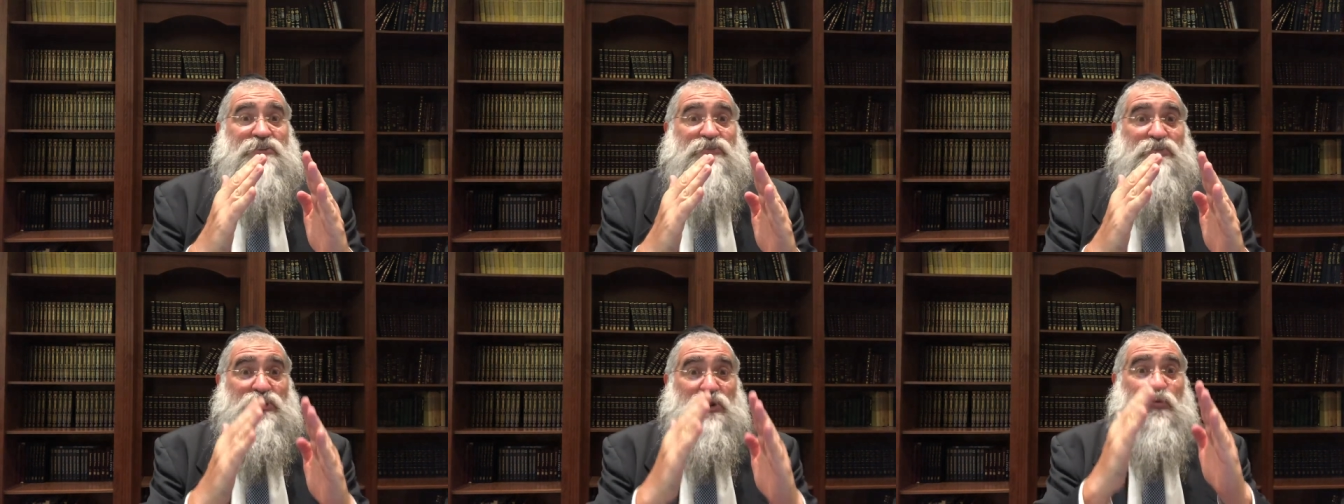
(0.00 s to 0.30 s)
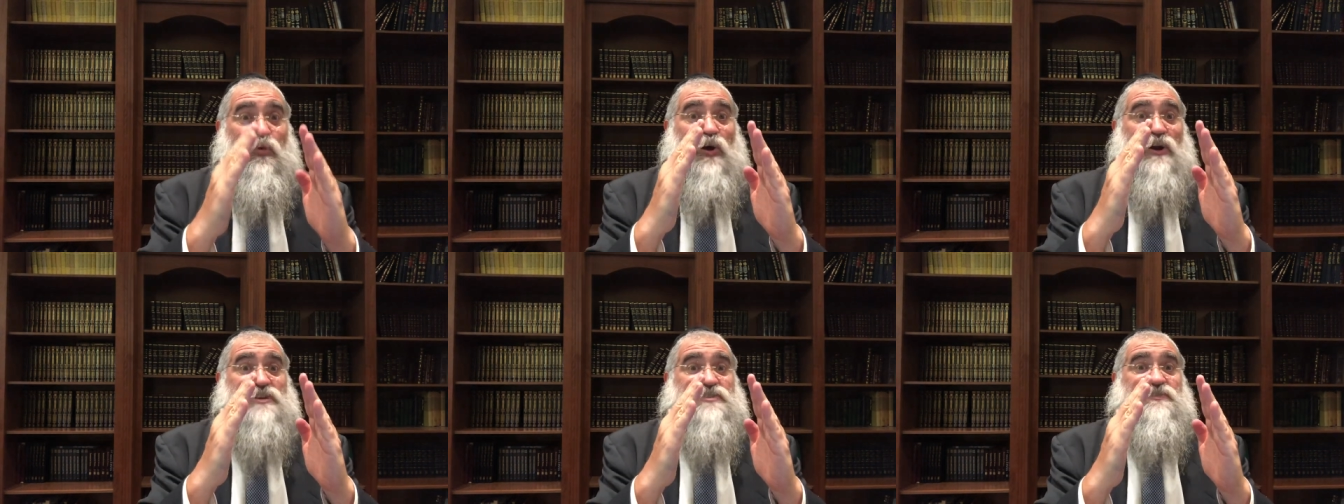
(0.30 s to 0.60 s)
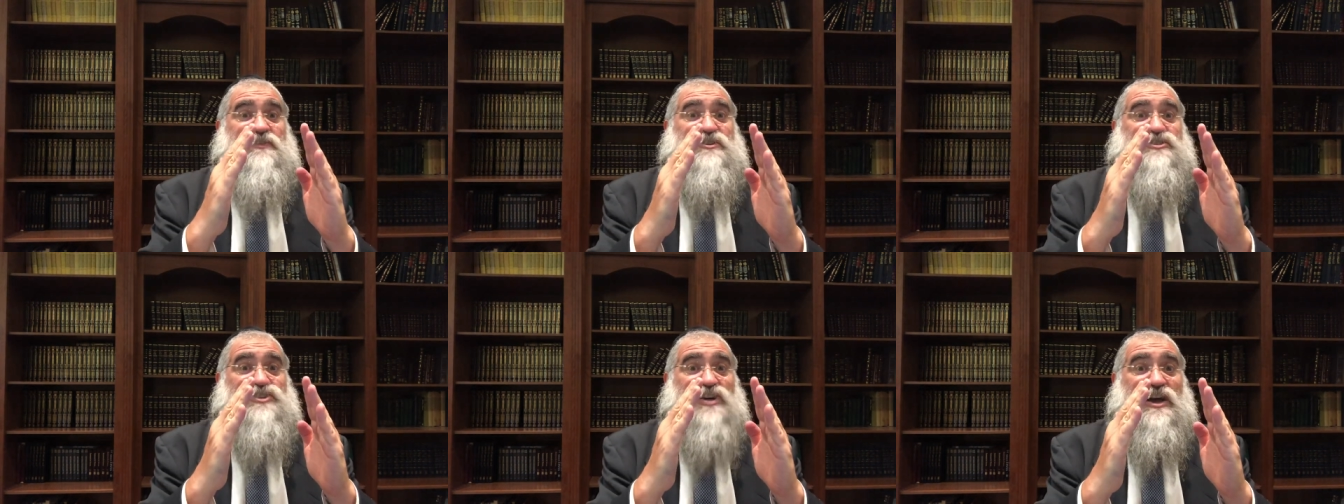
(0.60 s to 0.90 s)
from the oneness
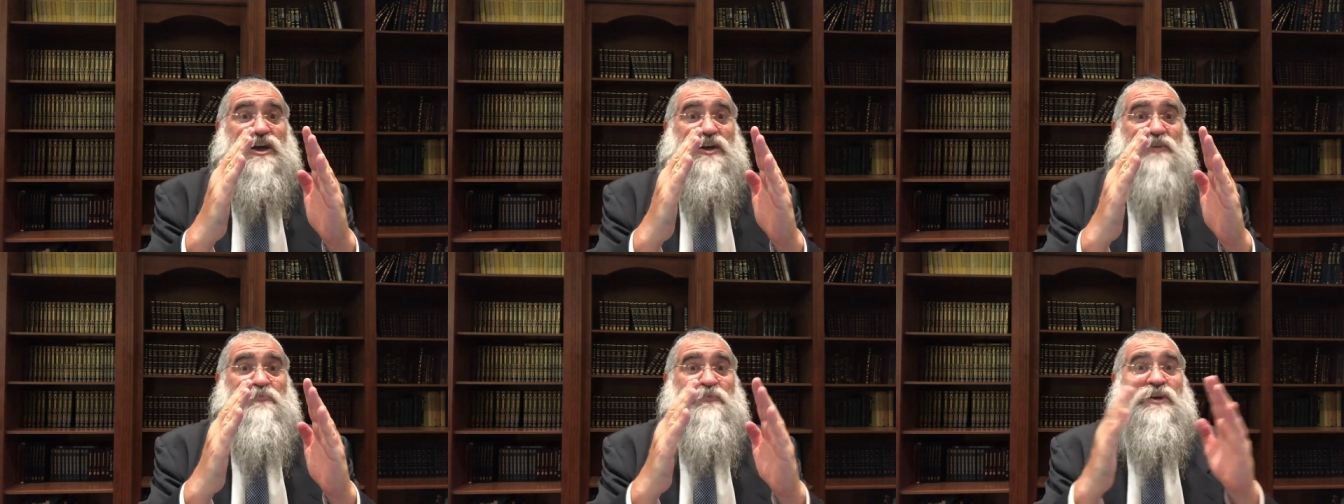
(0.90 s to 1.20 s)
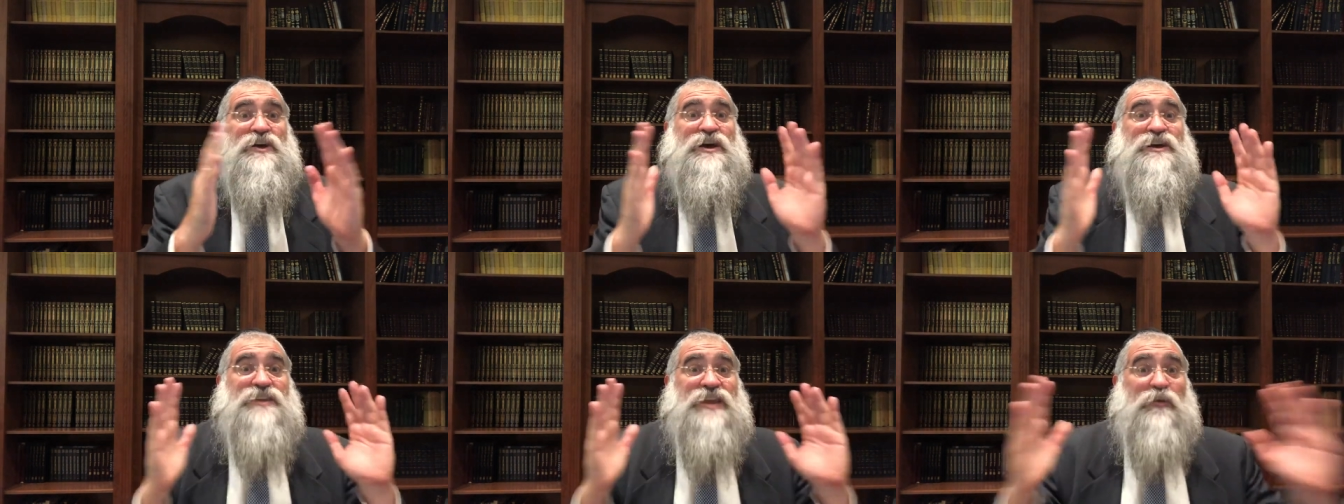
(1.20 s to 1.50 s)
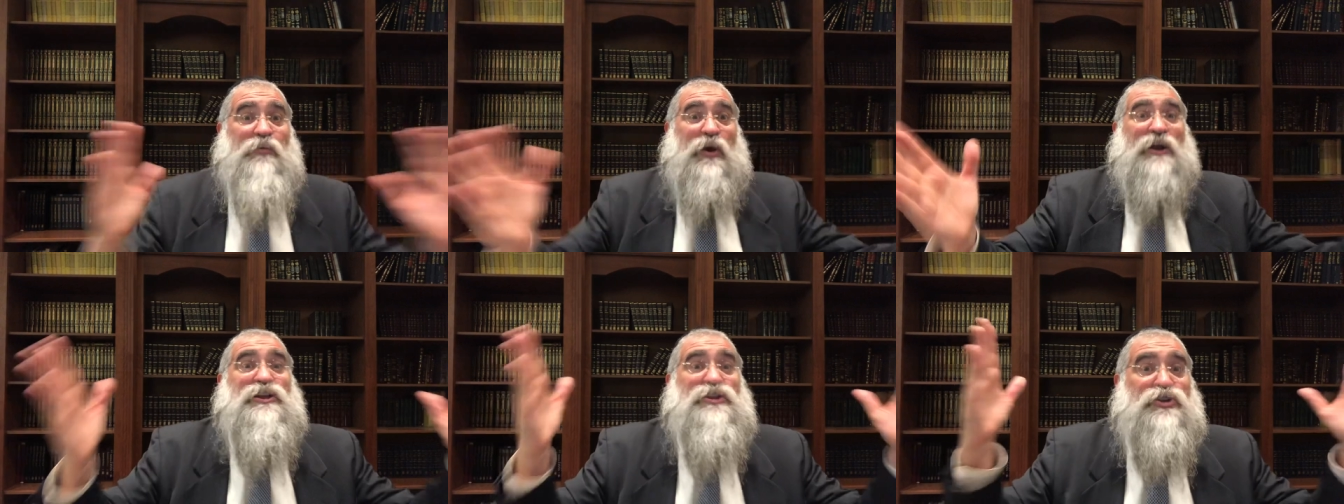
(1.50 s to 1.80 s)
of Hashem, they
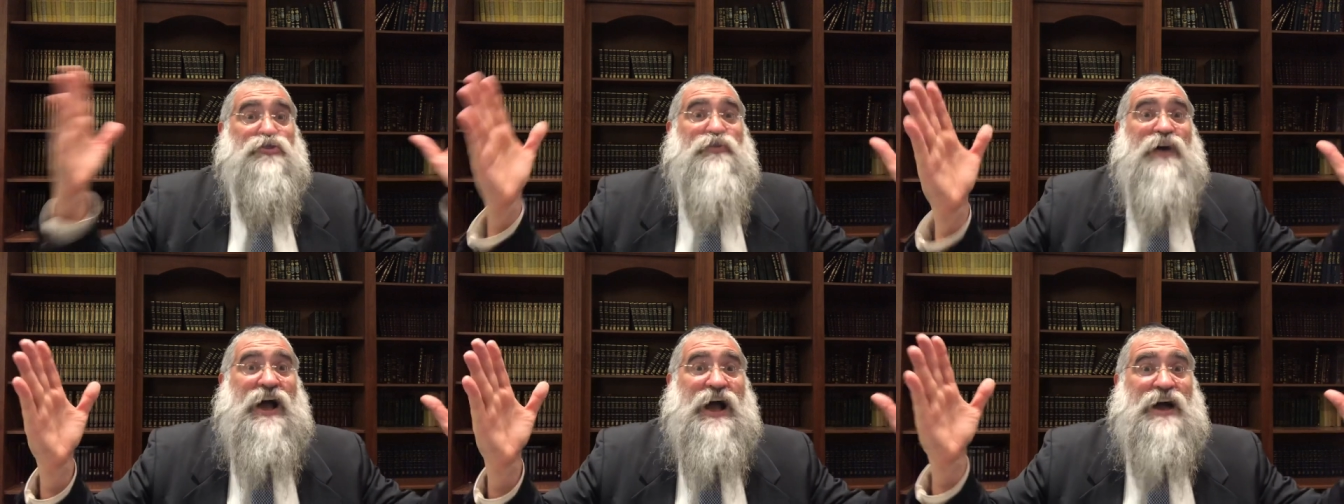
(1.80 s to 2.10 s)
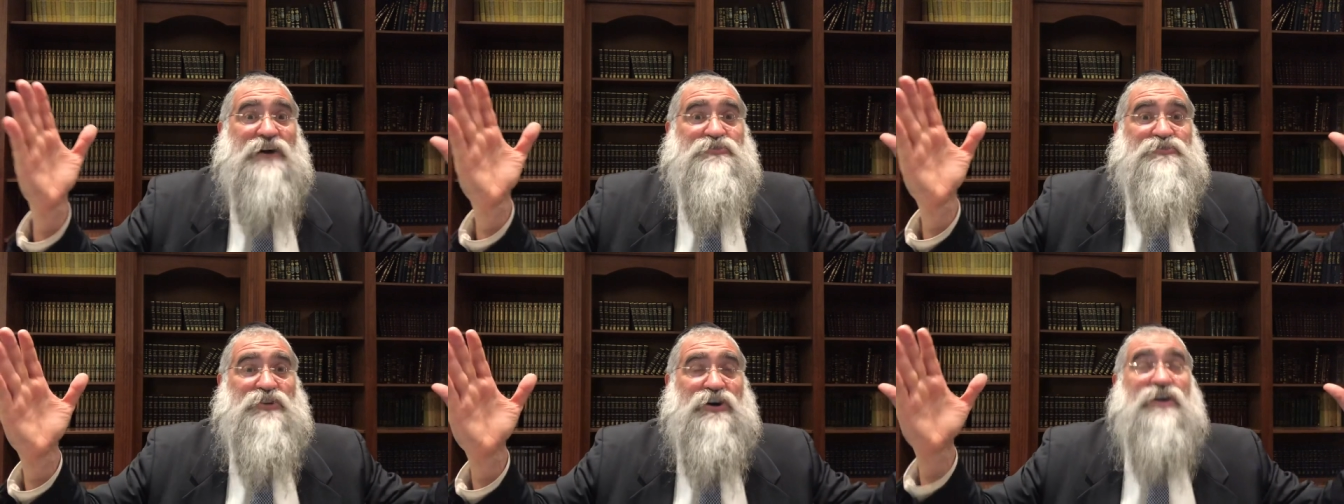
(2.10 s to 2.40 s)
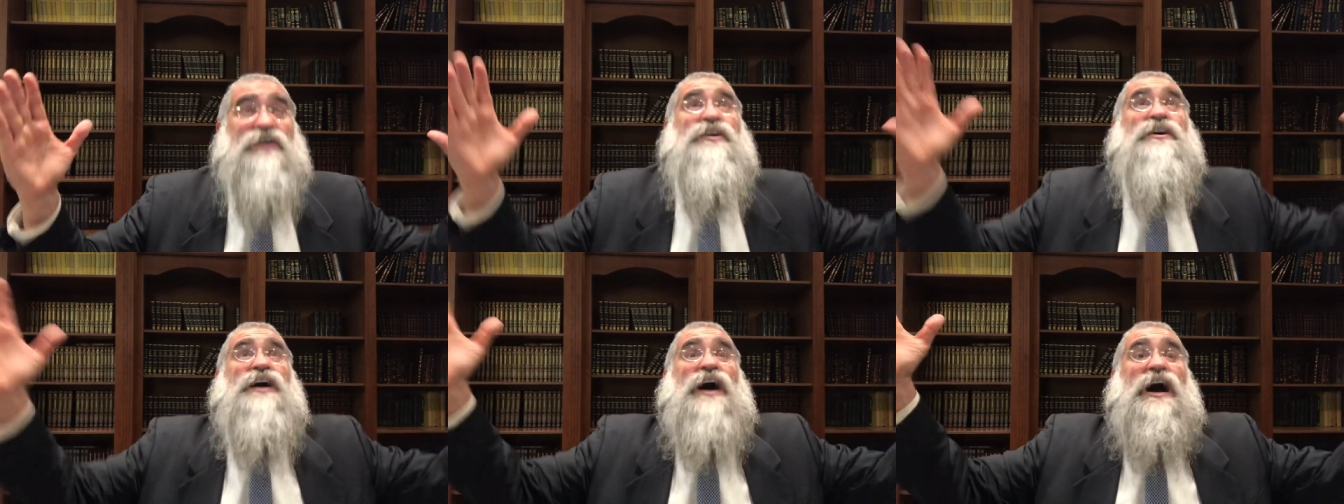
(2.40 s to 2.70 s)
went into Vahafta.